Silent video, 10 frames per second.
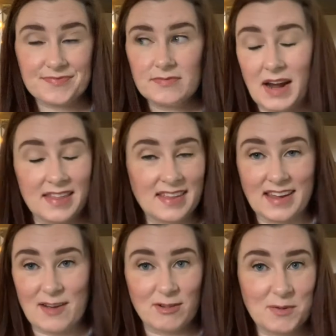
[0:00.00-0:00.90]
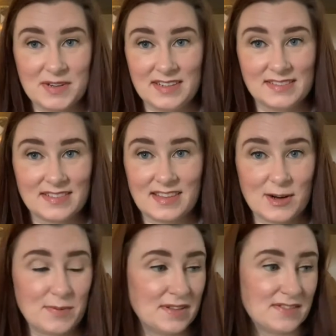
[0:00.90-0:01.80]
I think everyone needs a
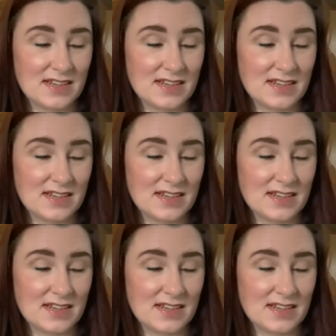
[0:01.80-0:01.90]
therapist,